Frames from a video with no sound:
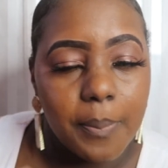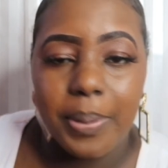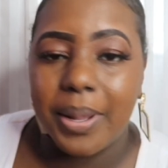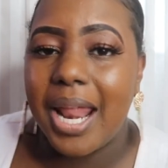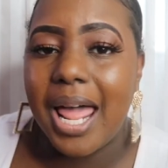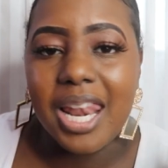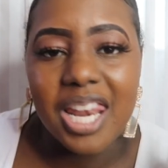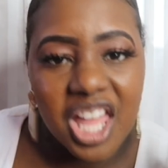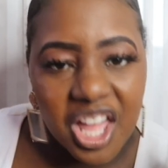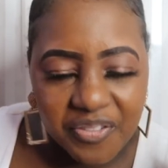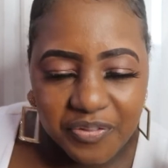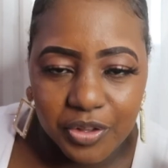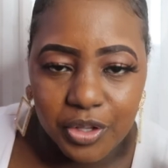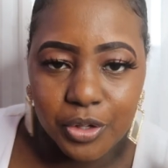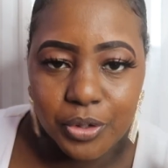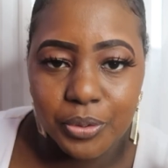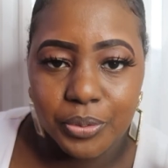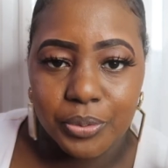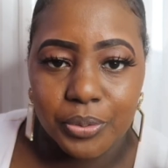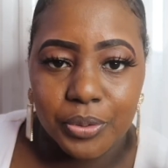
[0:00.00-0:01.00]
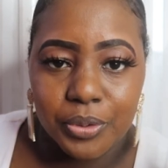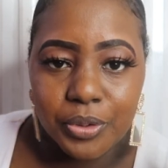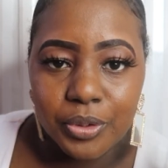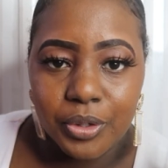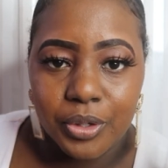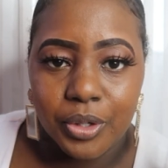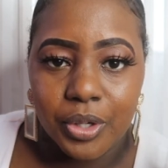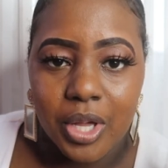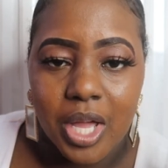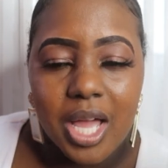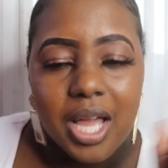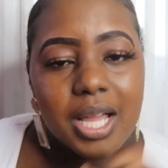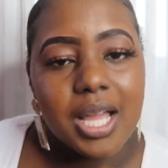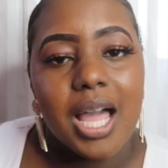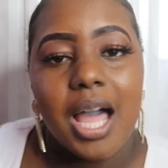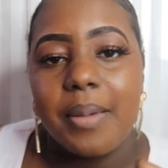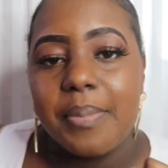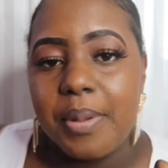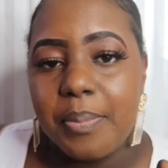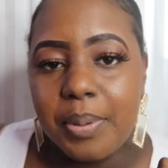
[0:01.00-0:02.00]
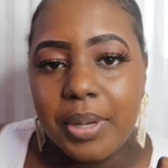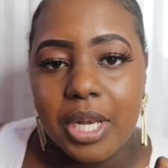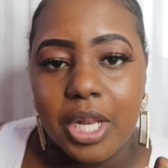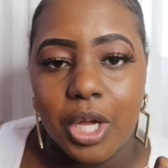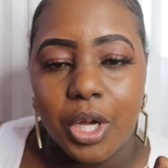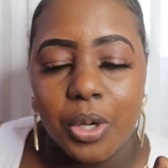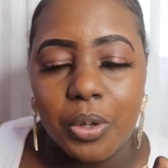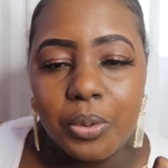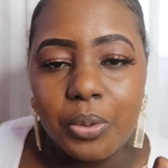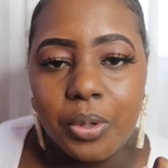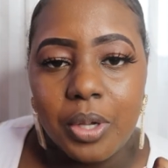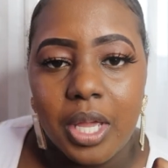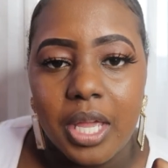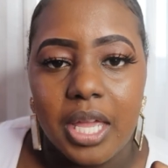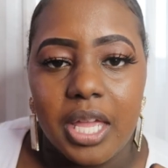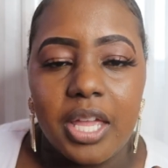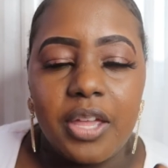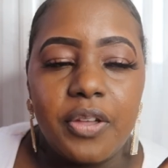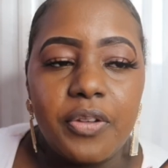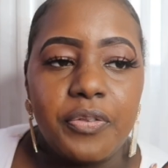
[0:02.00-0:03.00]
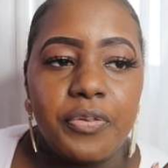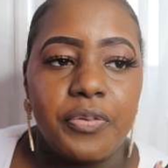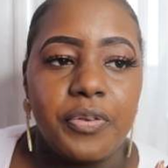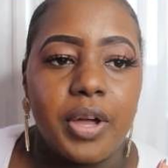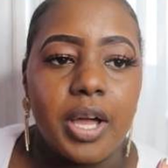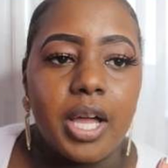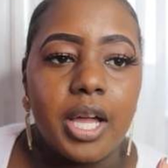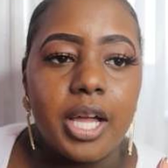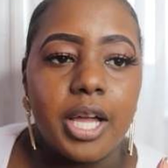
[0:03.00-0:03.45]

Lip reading: But I love you. Comment below if,